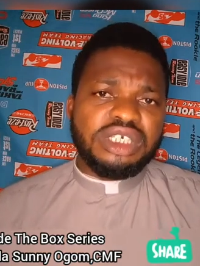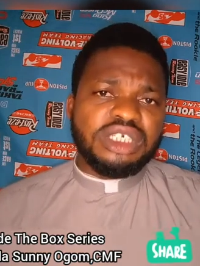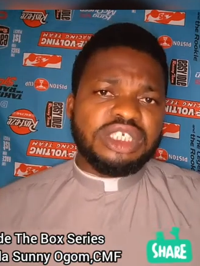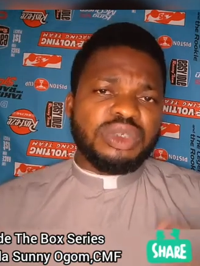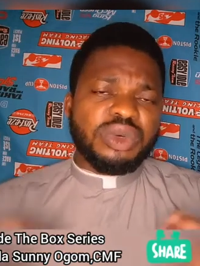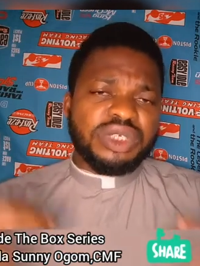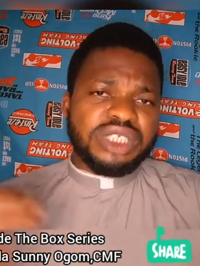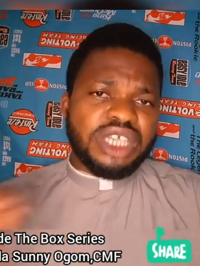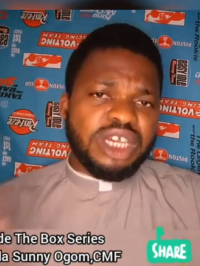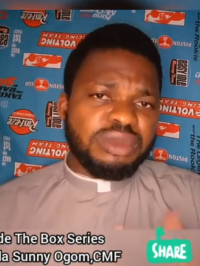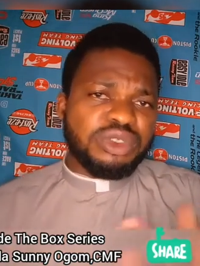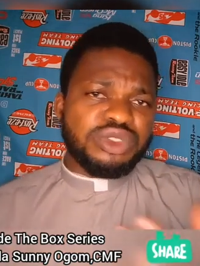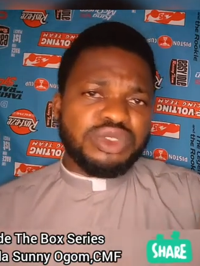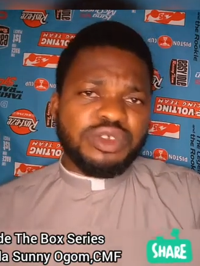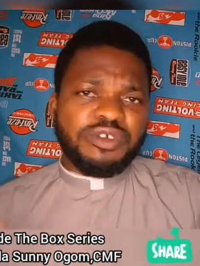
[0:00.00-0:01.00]
She was
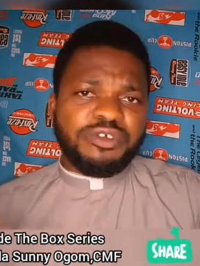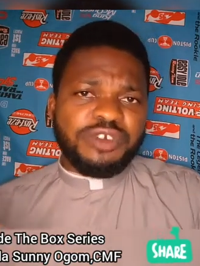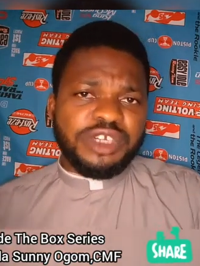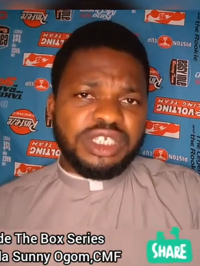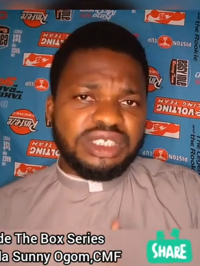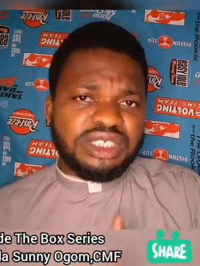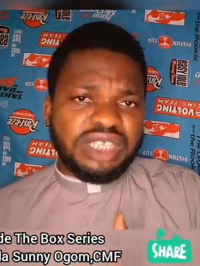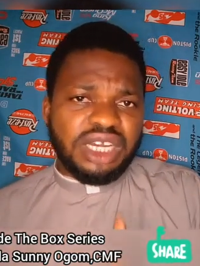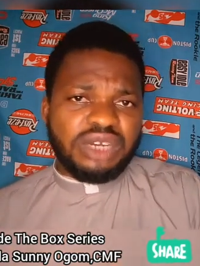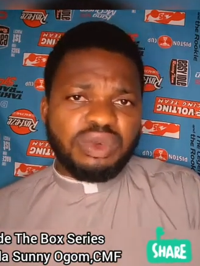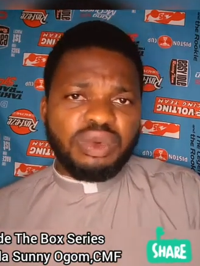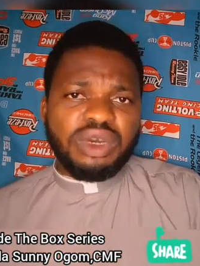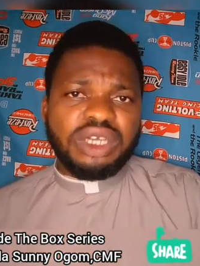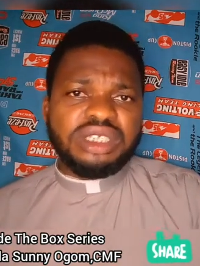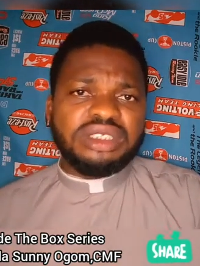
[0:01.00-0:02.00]
able to finish that
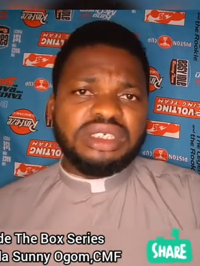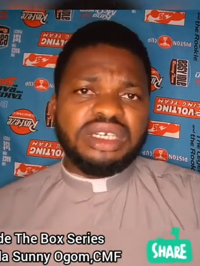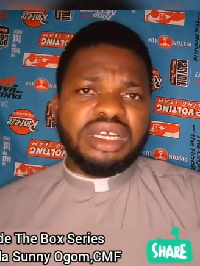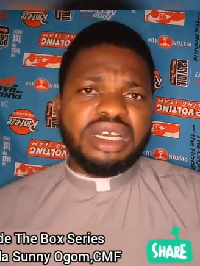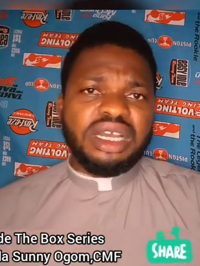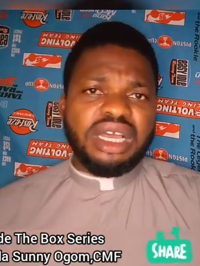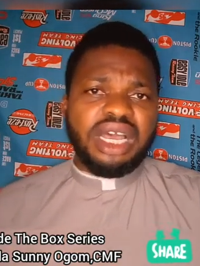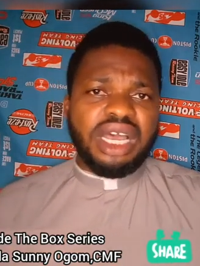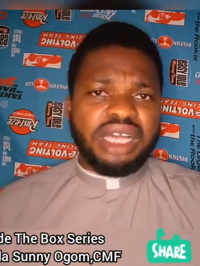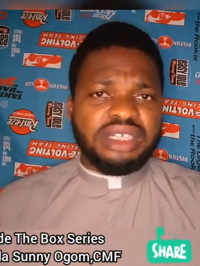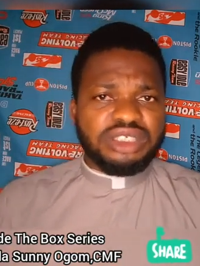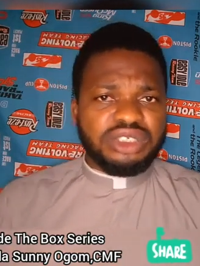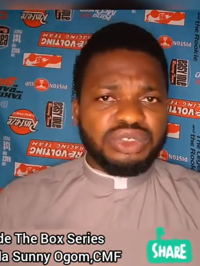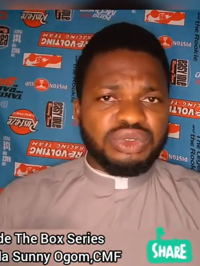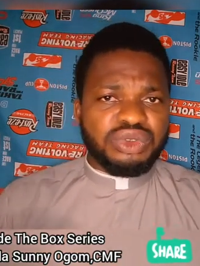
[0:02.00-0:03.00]
one,
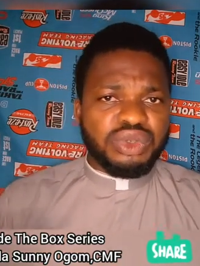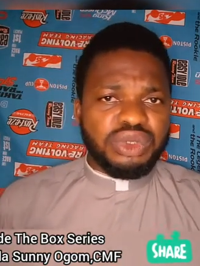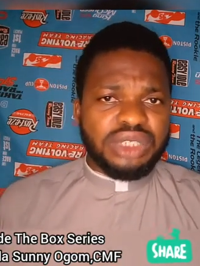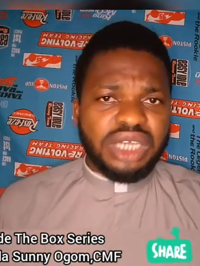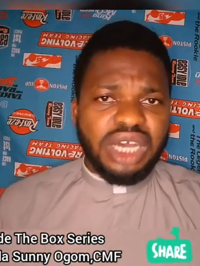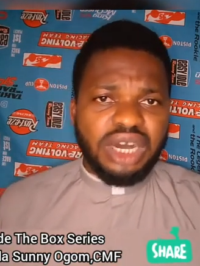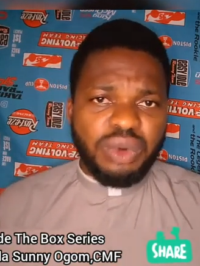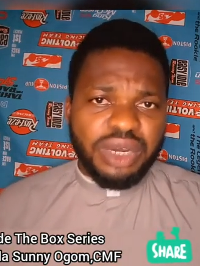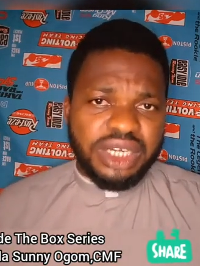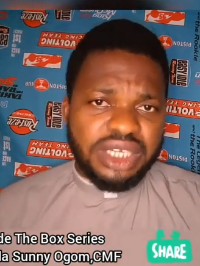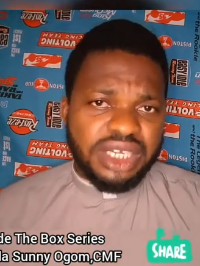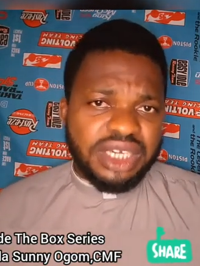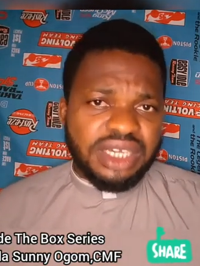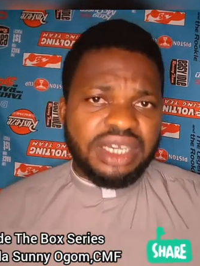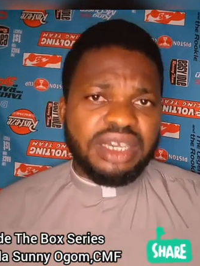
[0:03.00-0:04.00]
and she wrote her
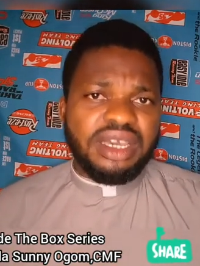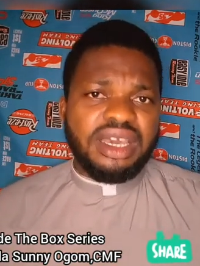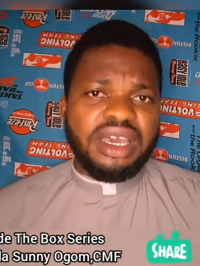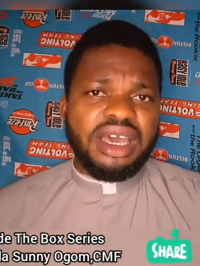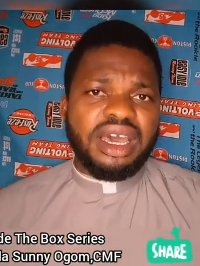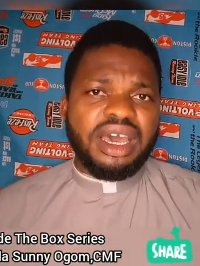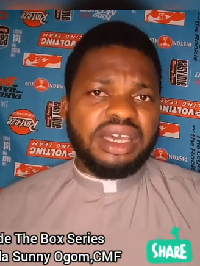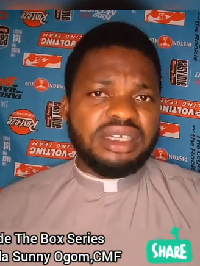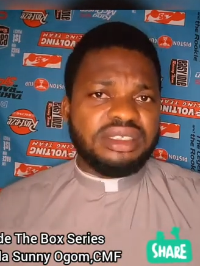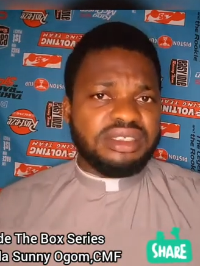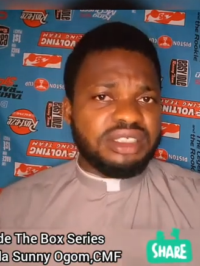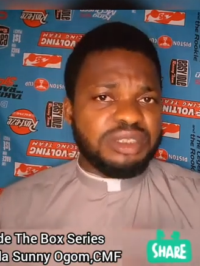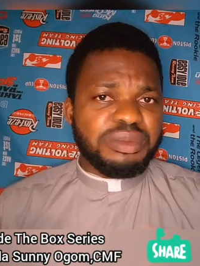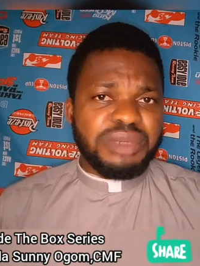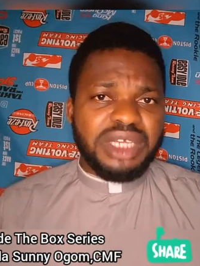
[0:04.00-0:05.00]
WAEC and
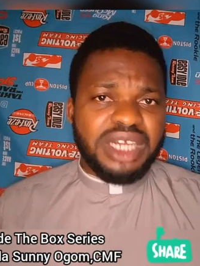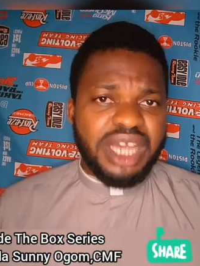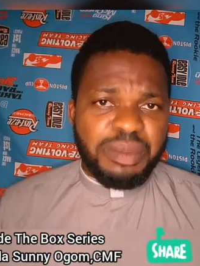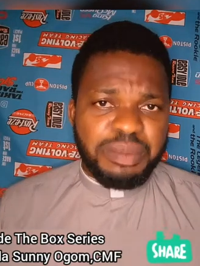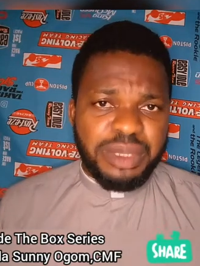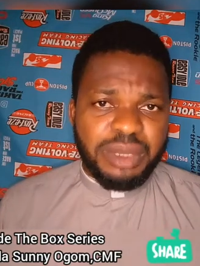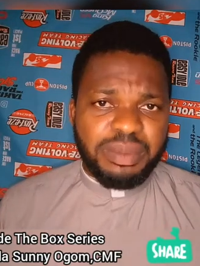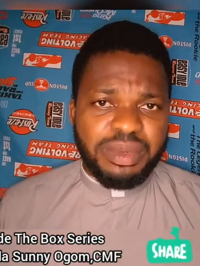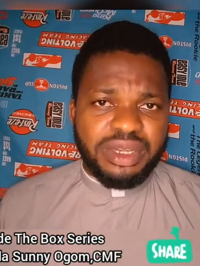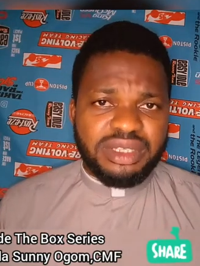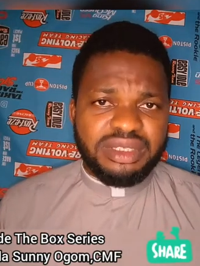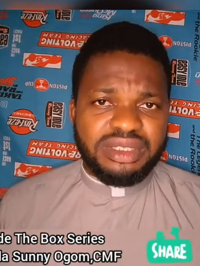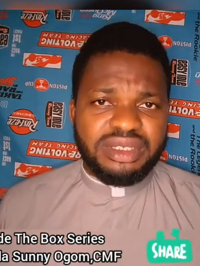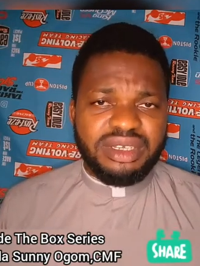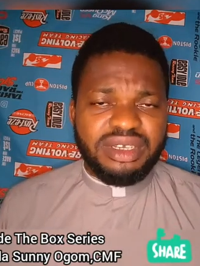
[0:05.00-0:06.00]
she made her
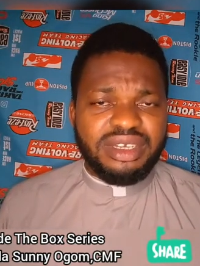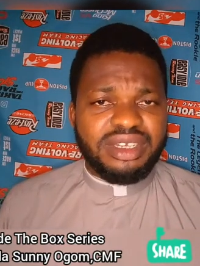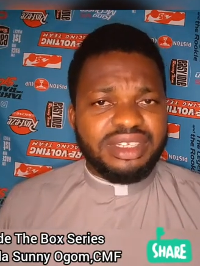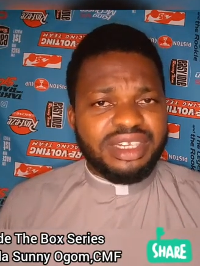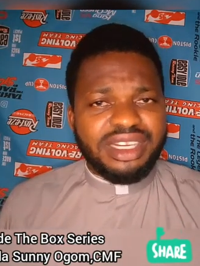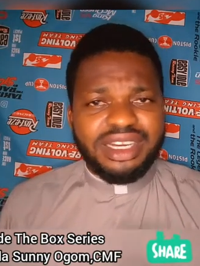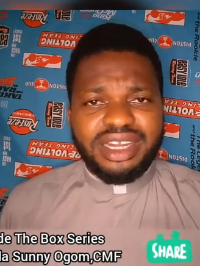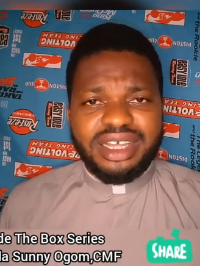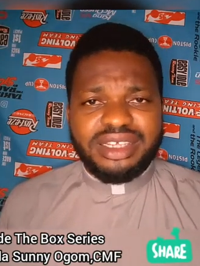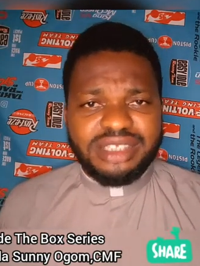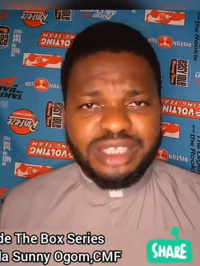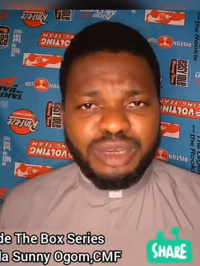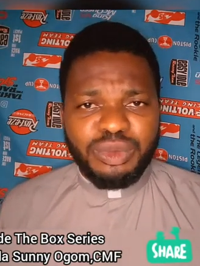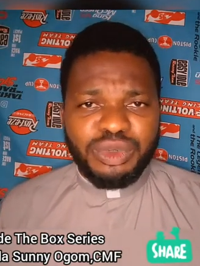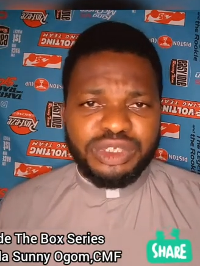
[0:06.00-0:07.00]
papers. The next
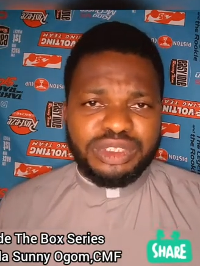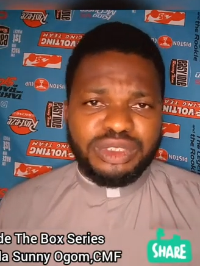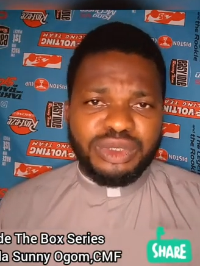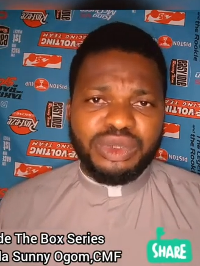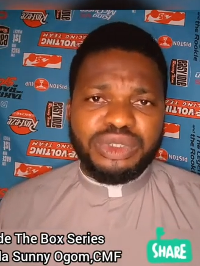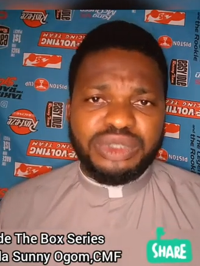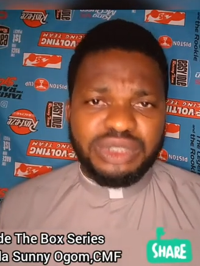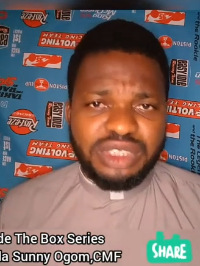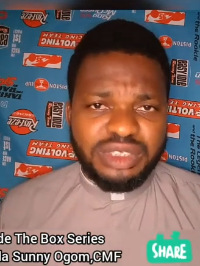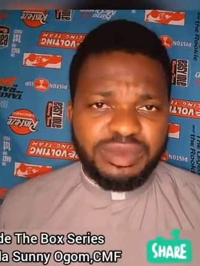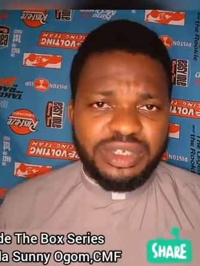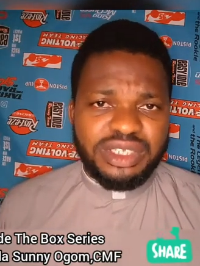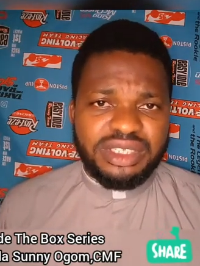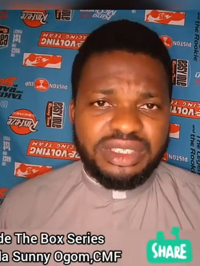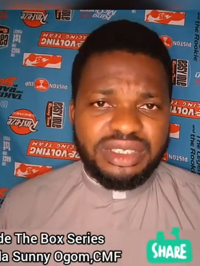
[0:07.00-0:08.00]
step was to go to the
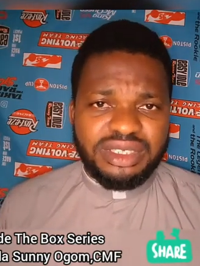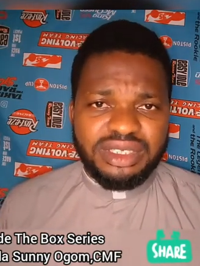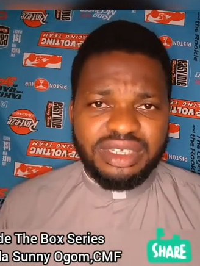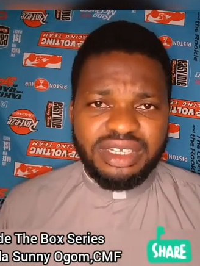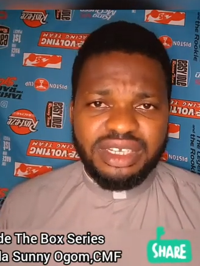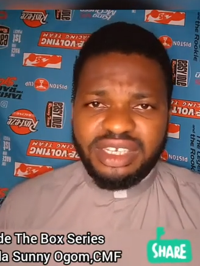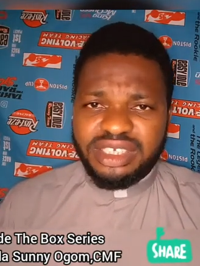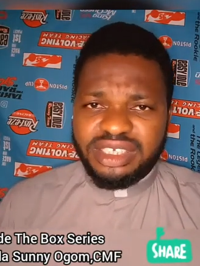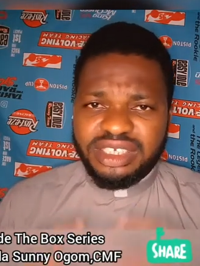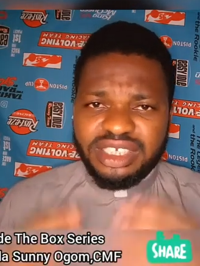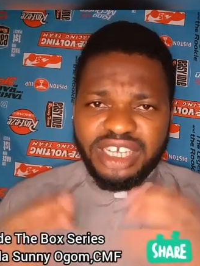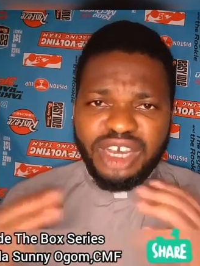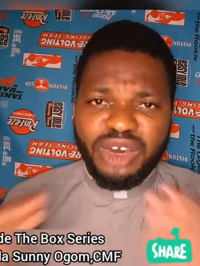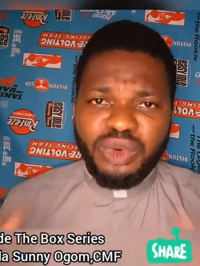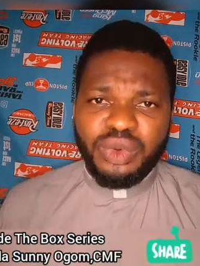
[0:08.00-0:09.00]
university. She
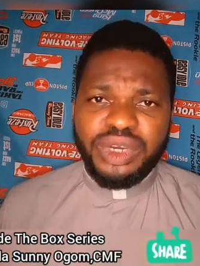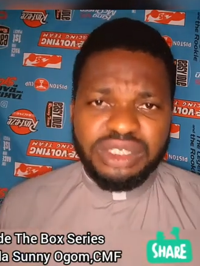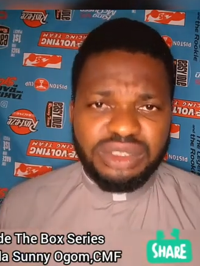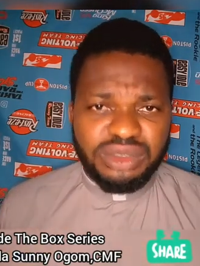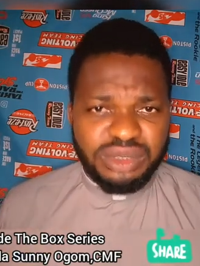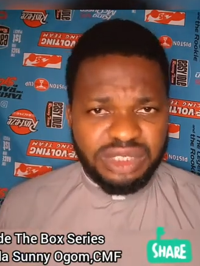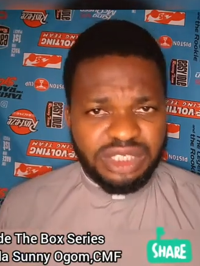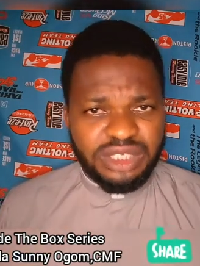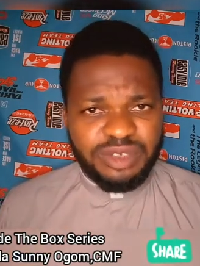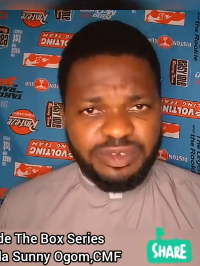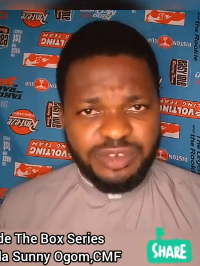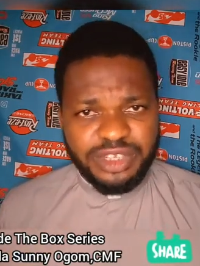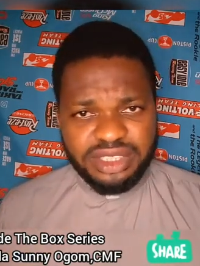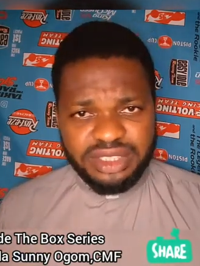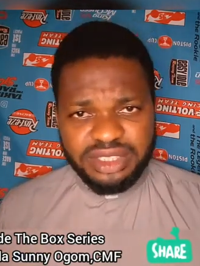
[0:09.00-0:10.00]
now went to the
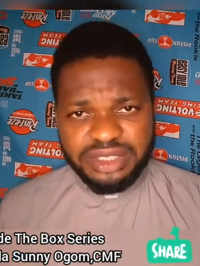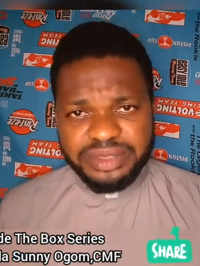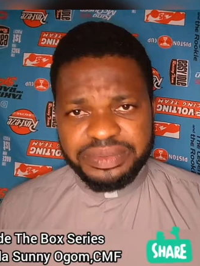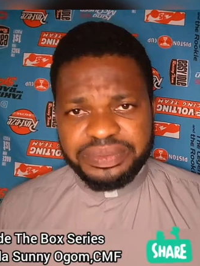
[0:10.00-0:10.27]
university.